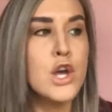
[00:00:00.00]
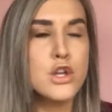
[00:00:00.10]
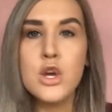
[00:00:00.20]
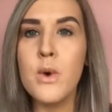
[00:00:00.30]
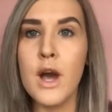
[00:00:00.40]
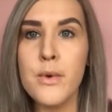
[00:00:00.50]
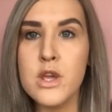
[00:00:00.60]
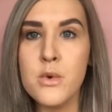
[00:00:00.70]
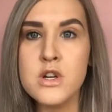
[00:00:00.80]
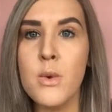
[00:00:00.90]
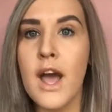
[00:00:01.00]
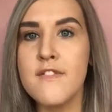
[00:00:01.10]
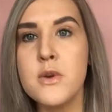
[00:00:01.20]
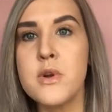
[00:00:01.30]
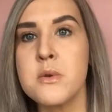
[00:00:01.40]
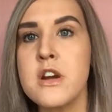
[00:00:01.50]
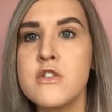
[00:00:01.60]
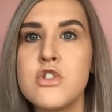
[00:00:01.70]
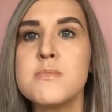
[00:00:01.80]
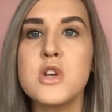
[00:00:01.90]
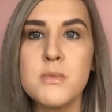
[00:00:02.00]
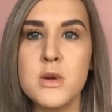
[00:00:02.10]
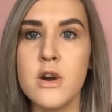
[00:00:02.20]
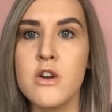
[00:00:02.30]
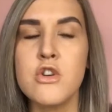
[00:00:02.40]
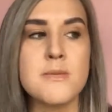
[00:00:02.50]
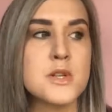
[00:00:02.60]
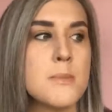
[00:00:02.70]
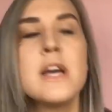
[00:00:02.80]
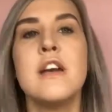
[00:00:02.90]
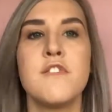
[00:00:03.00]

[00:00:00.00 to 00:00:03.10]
You wear what you want to wear. If you want to wear a crop top, you wear a crop top.